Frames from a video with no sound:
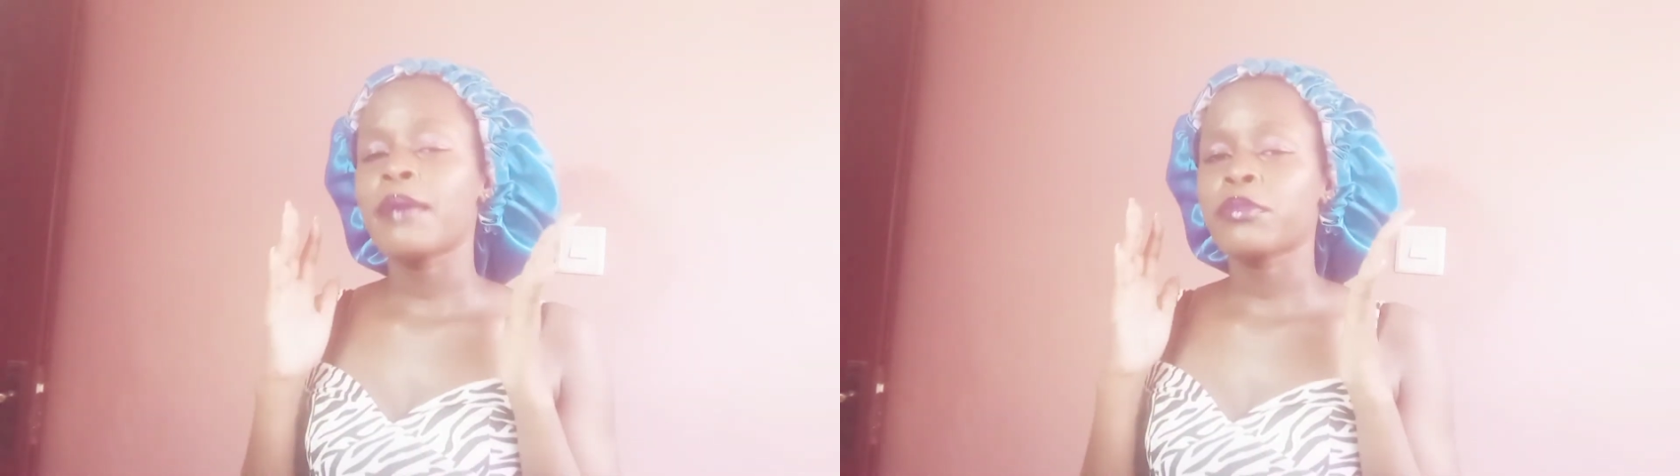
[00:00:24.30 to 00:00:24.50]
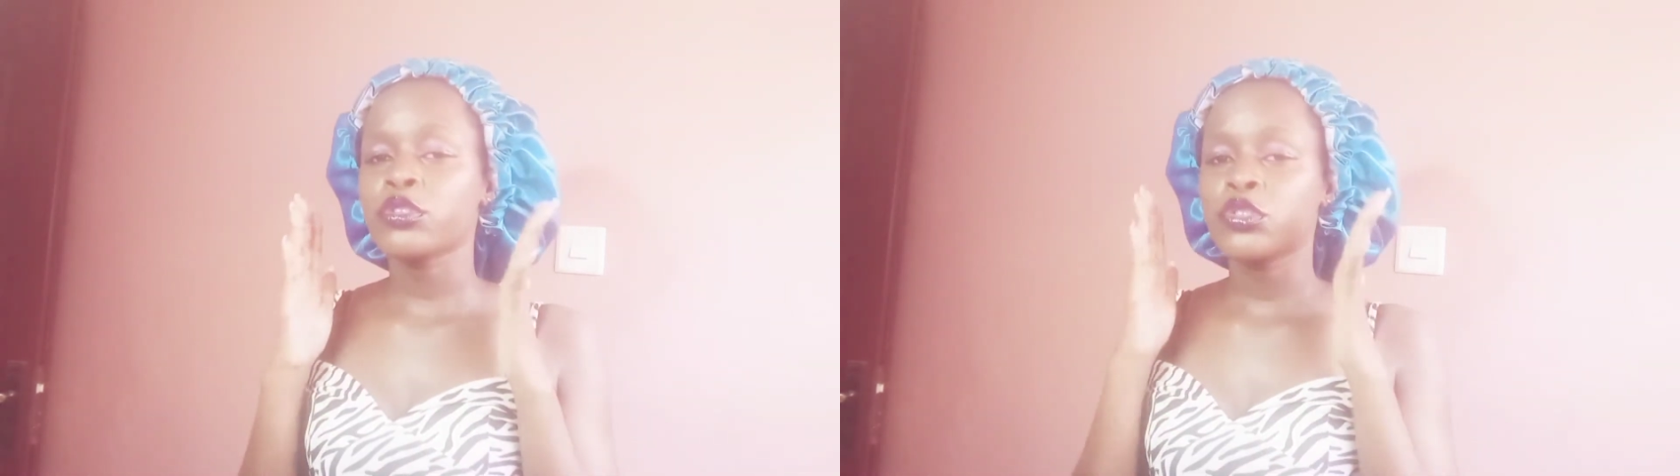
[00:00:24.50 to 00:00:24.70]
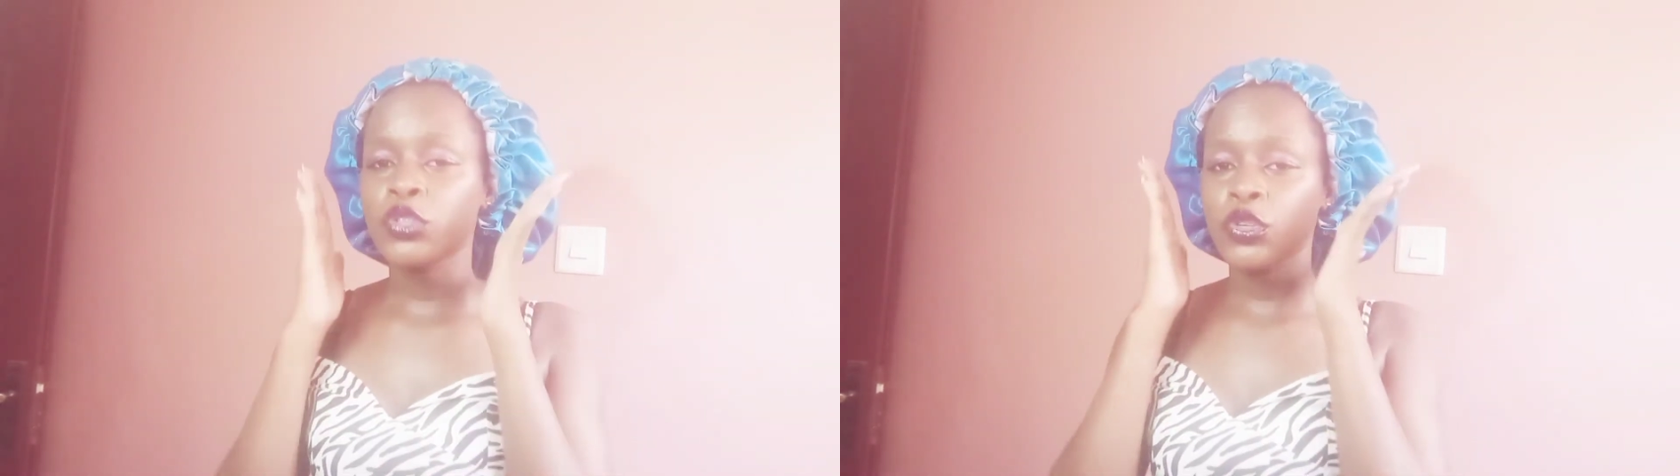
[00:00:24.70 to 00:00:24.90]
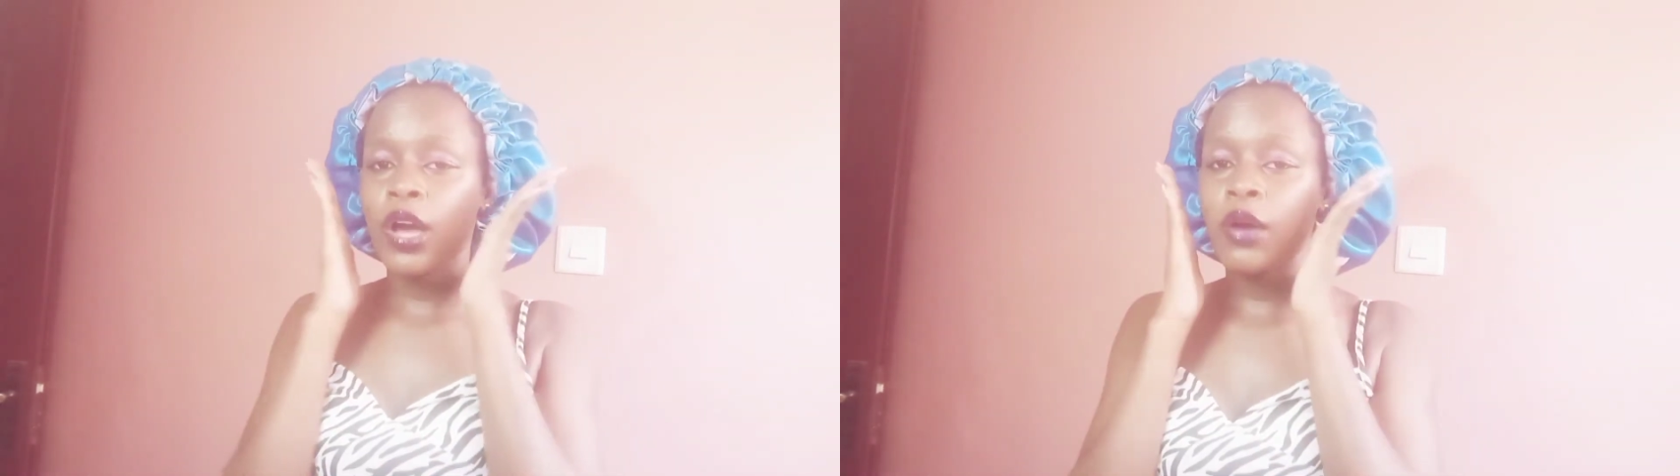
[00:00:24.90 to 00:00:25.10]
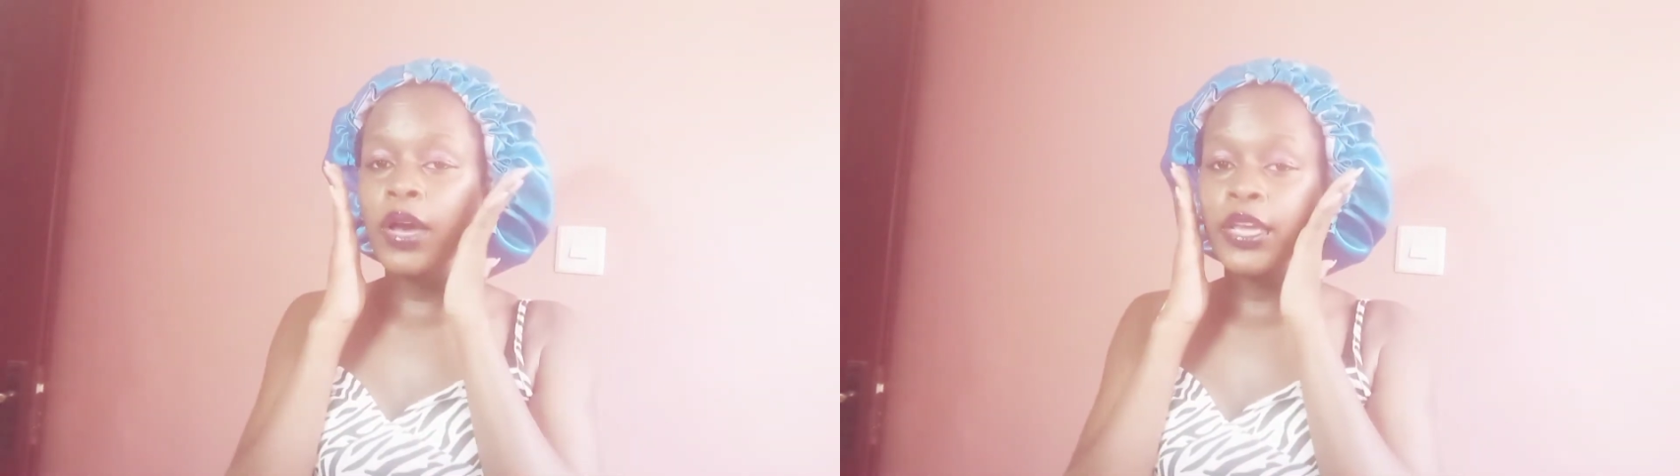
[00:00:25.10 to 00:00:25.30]
I'm going to show
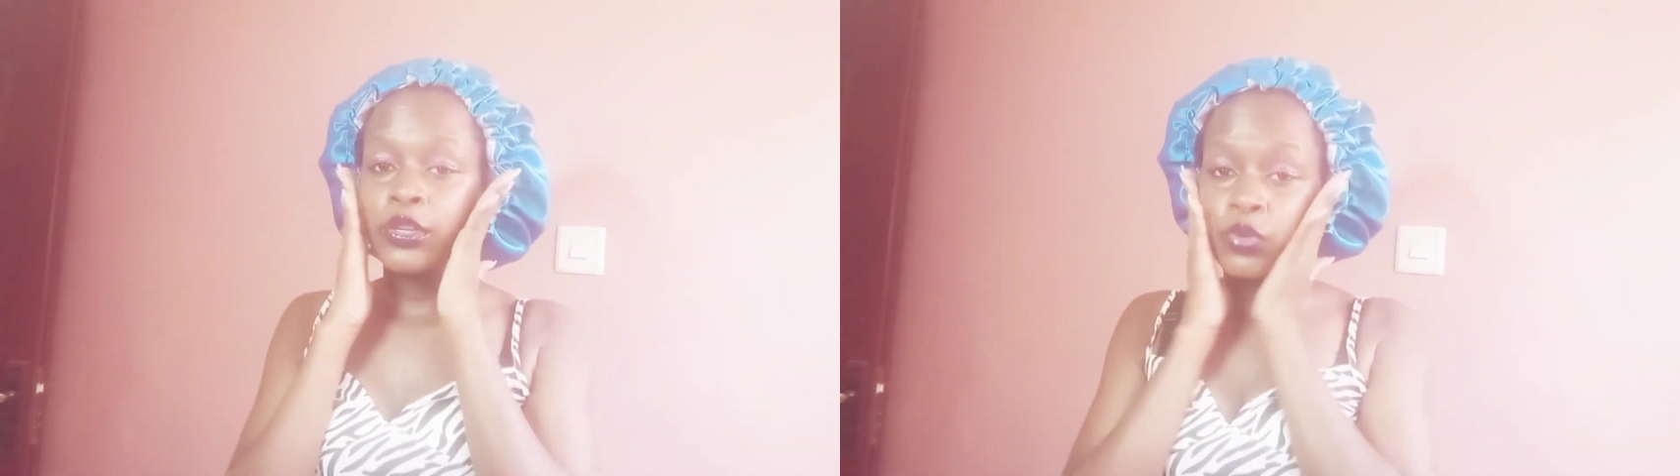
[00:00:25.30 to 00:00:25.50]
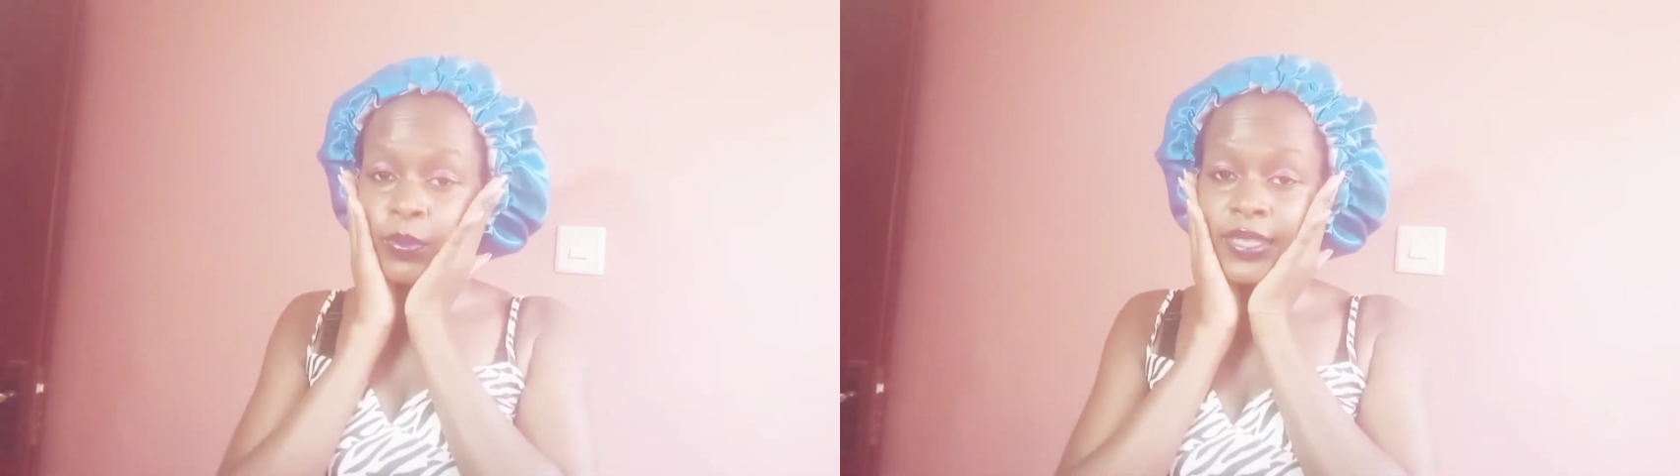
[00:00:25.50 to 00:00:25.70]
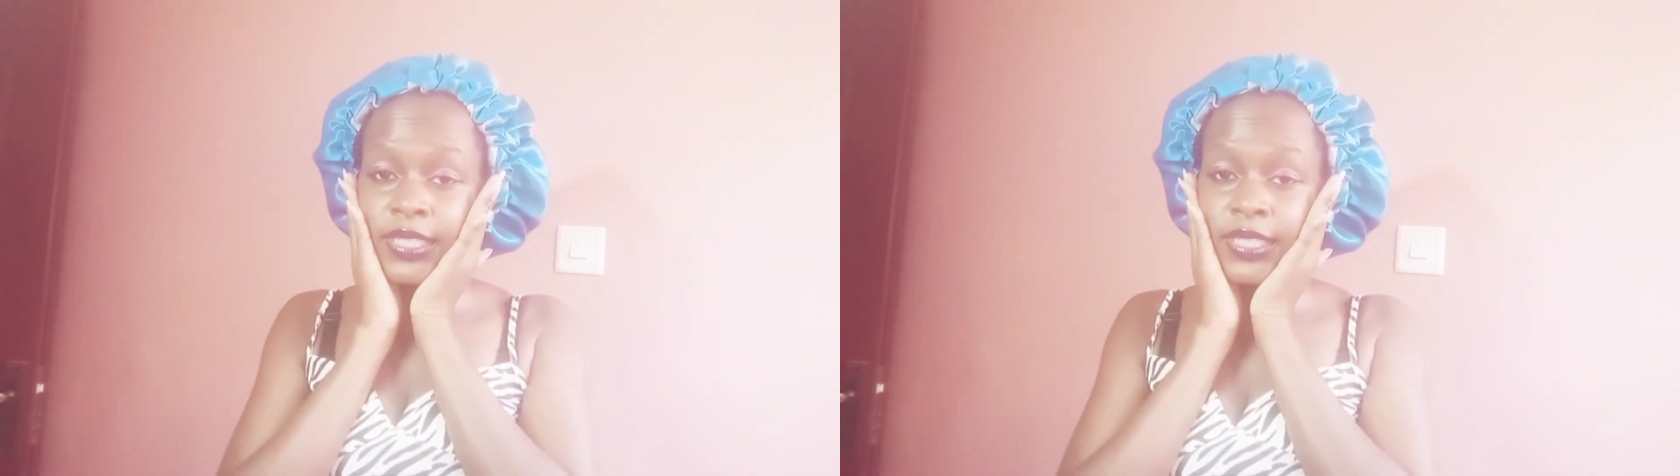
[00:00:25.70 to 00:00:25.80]
you how I do my